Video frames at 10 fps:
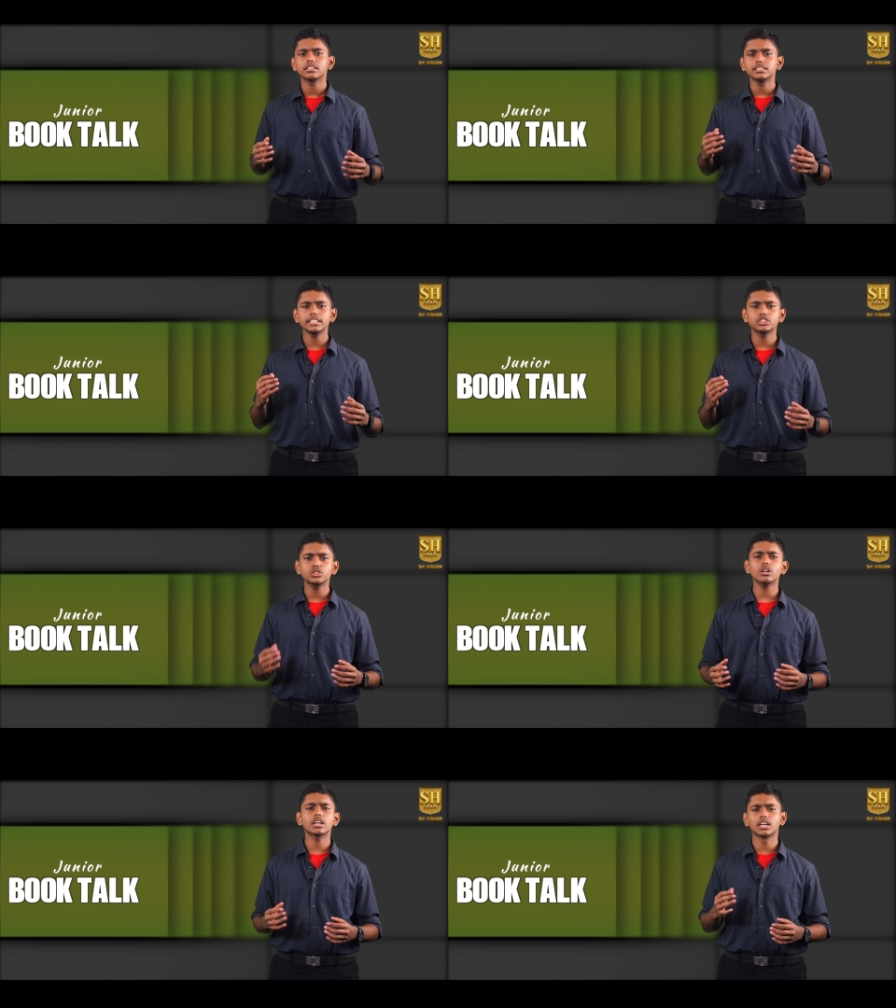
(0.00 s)
They
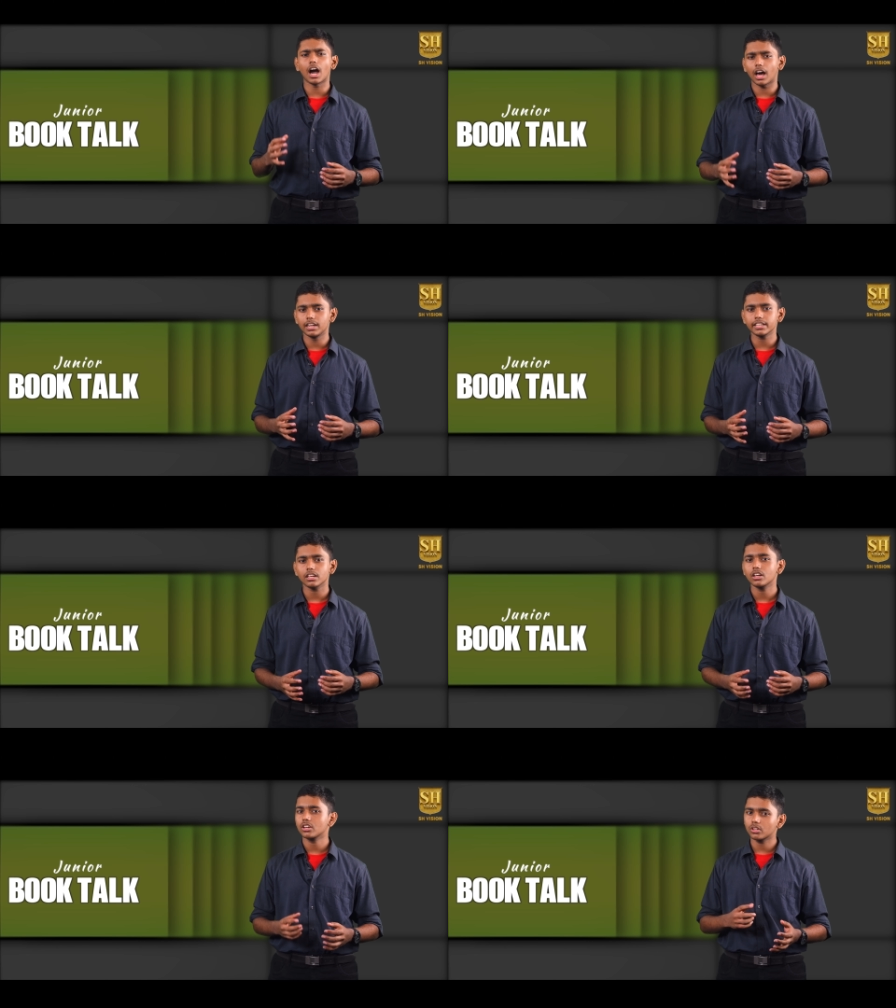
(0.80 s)
took garlic,
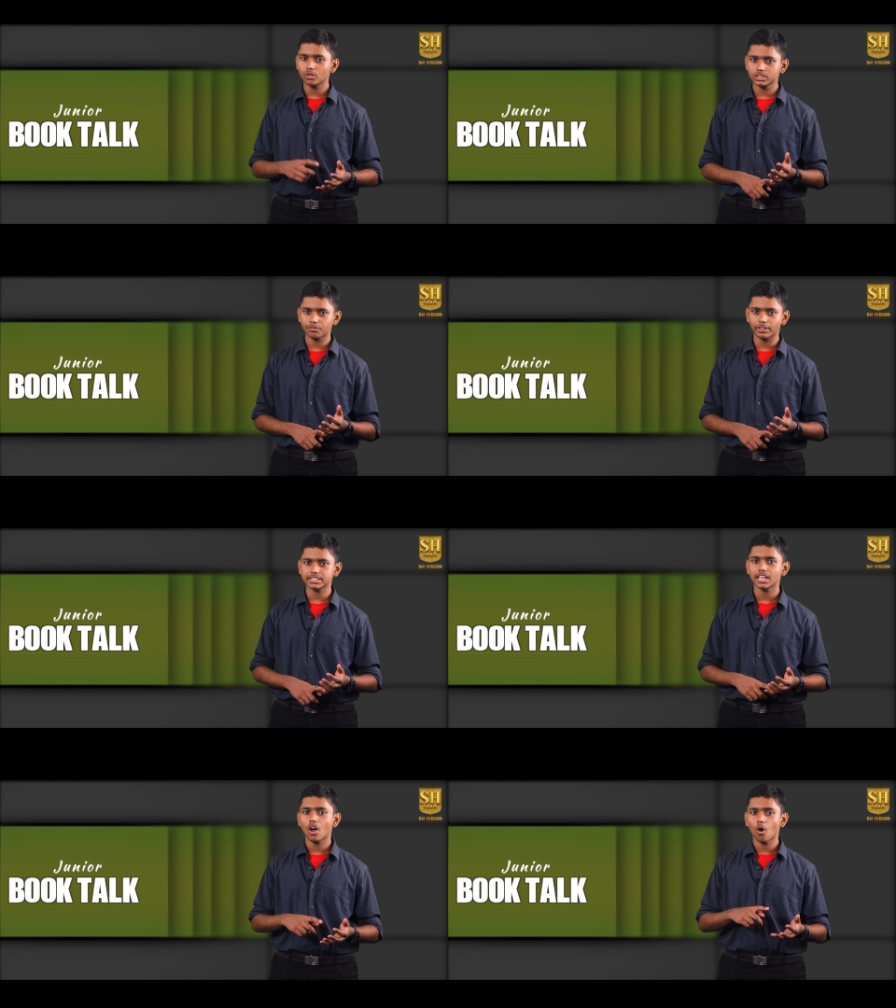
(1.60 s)

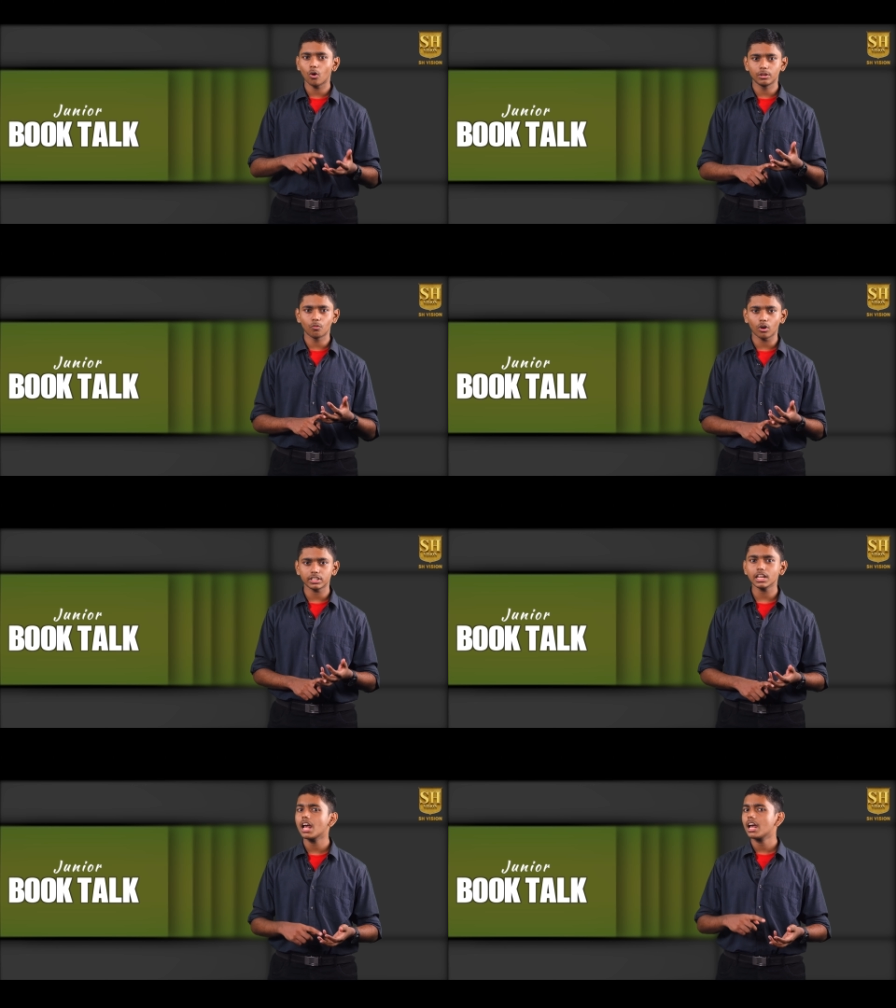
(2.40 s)
crucifix, holy
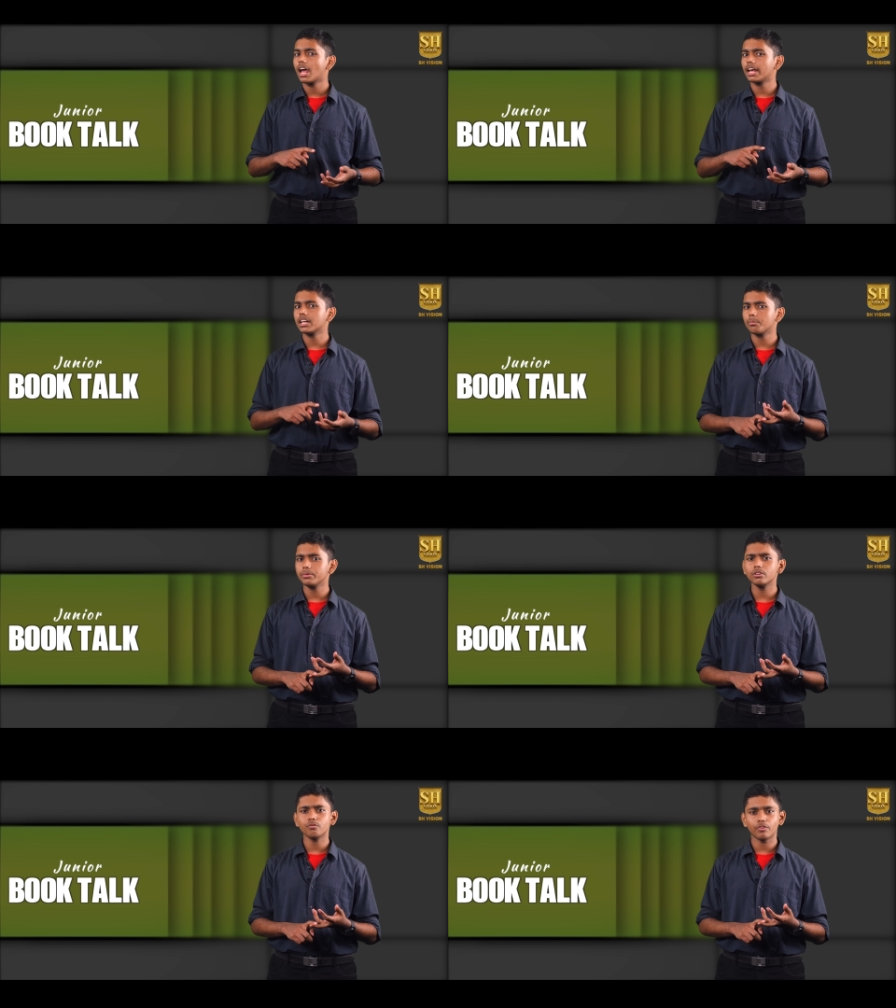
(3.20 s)
water, and
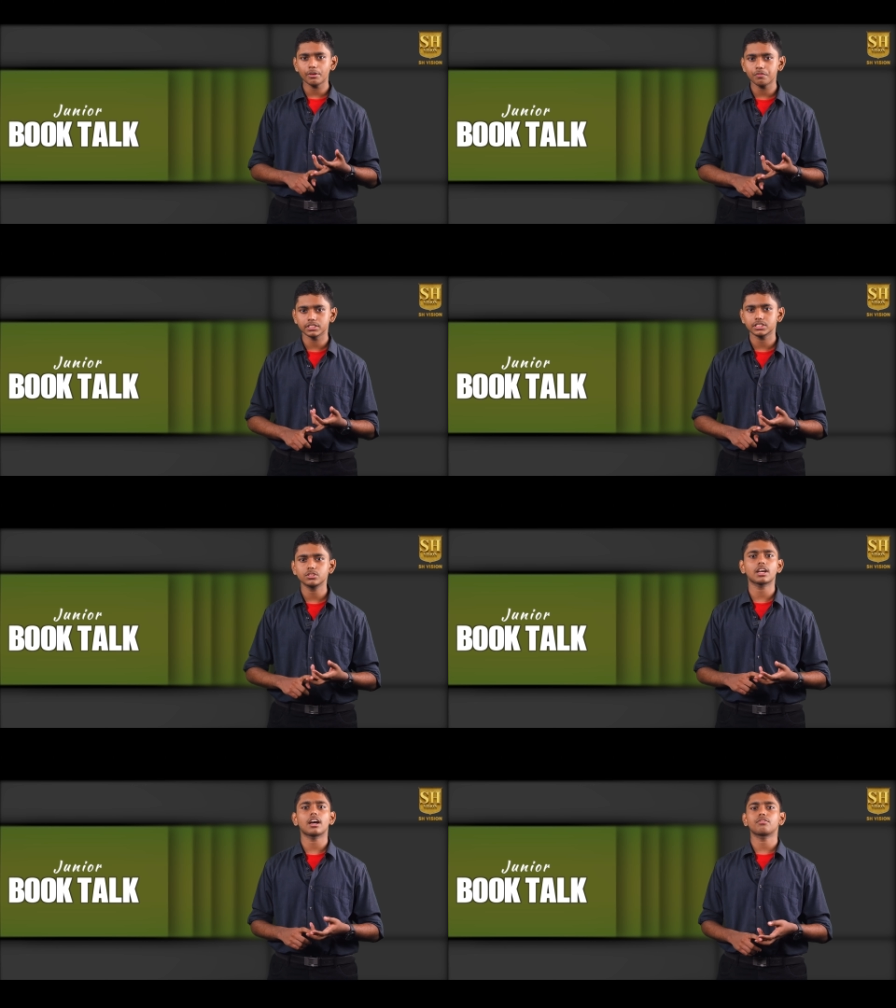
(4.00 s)
communion wafers
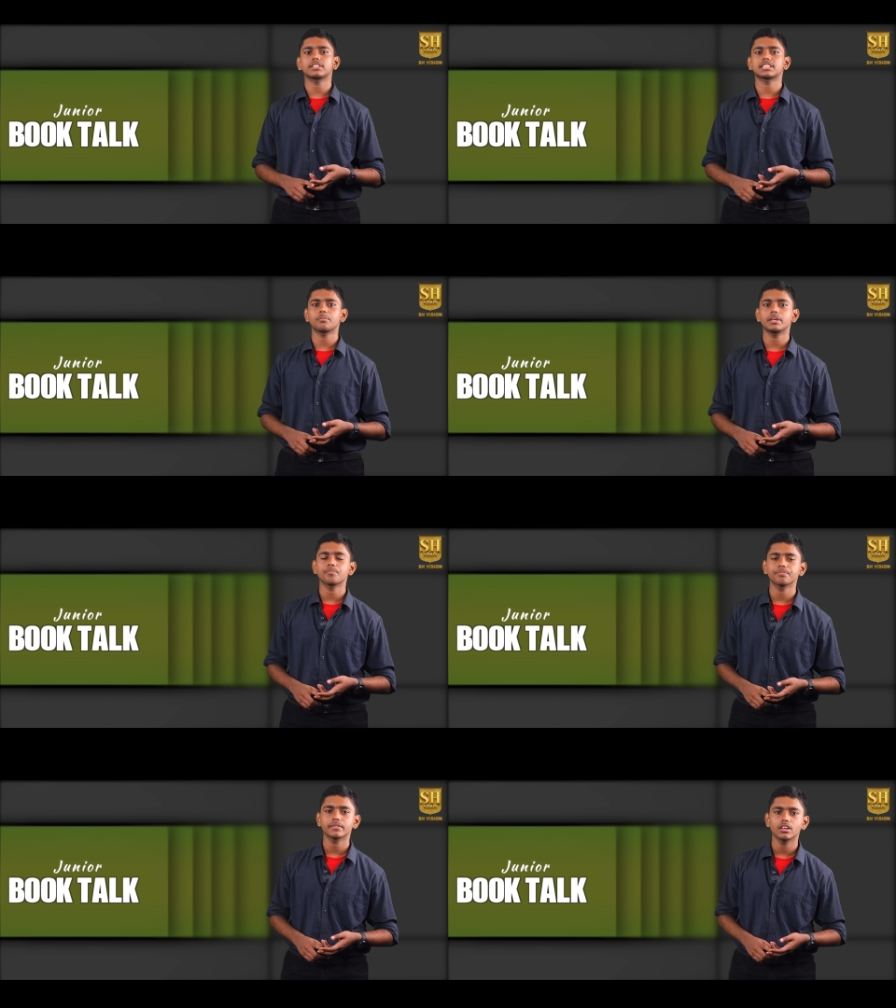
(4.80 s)
to Carfax Abbey.
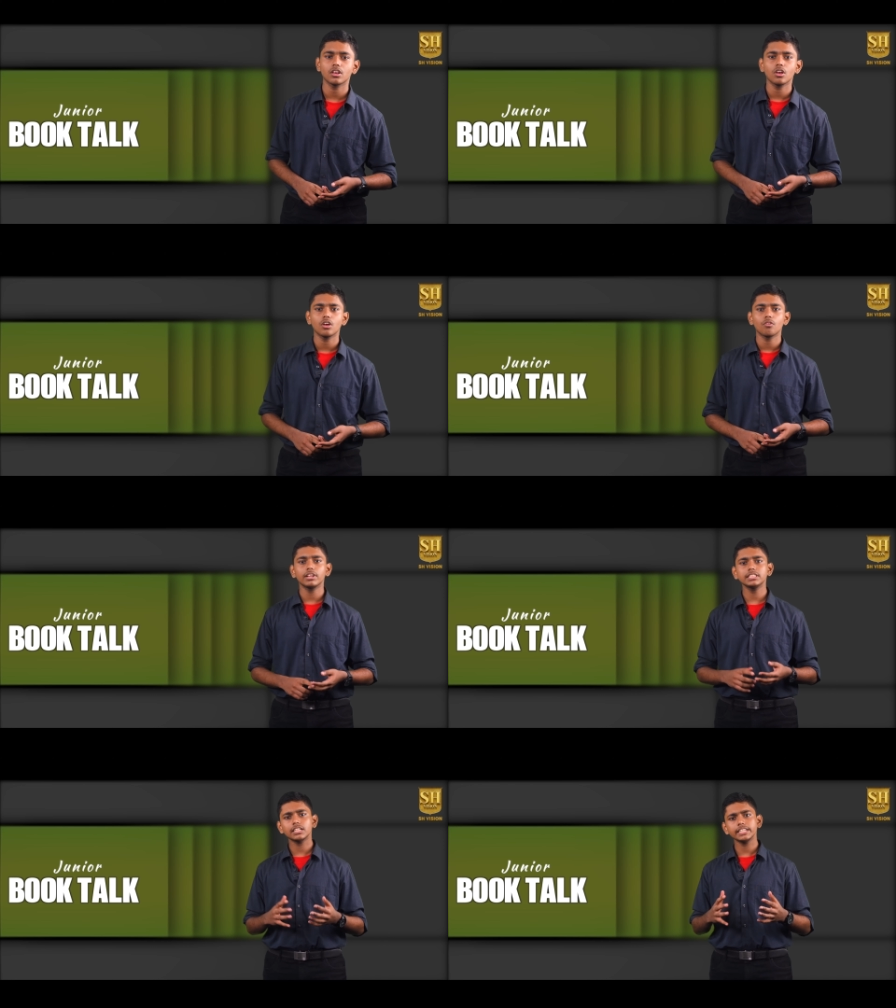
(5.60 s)

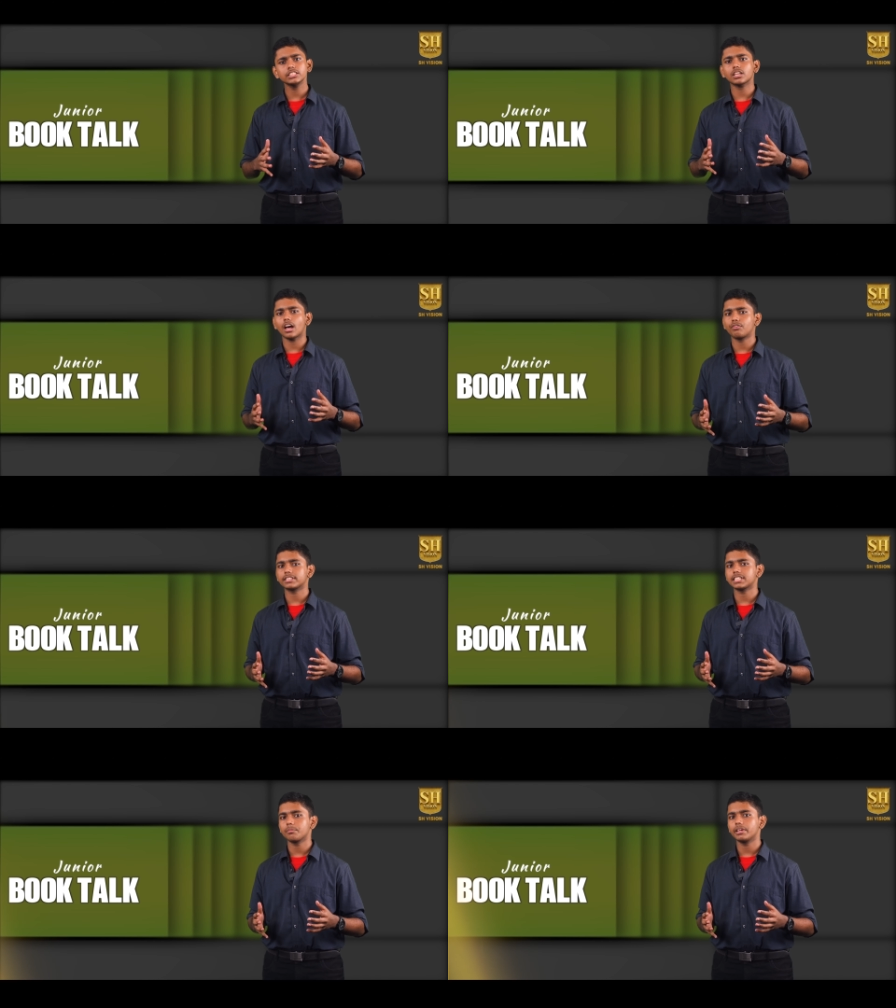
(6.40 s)
When they reached
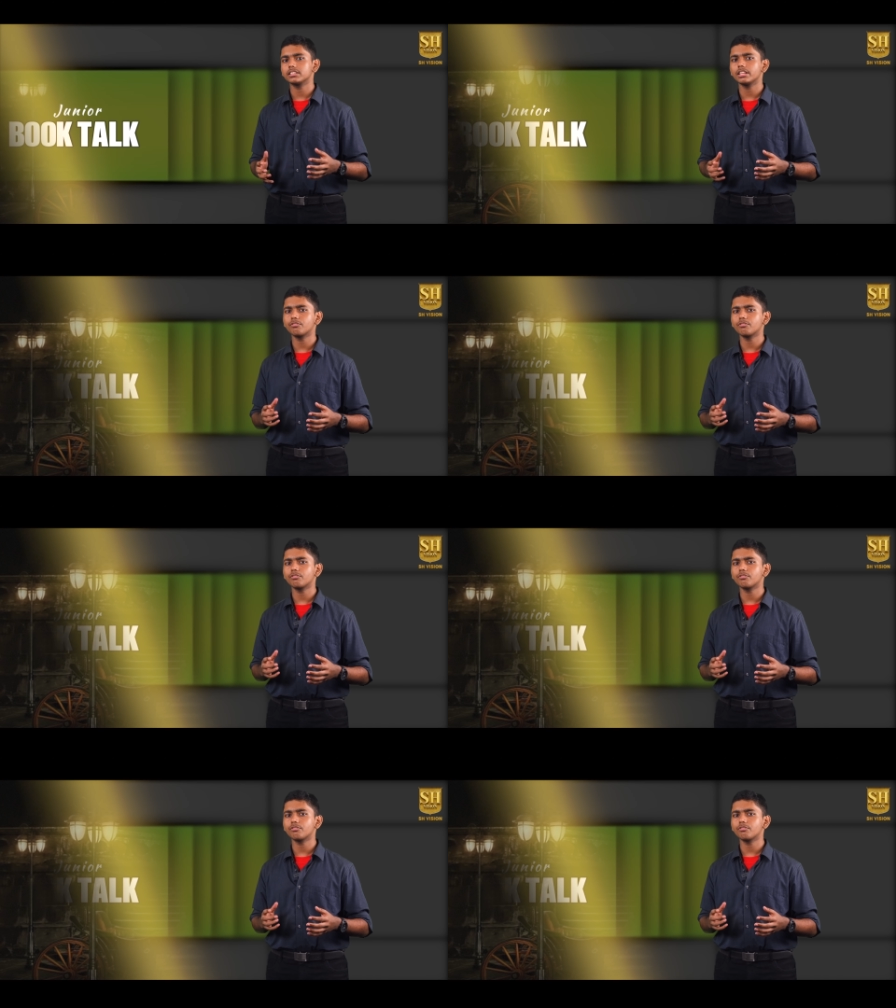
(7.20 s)
Carfax Abbey, they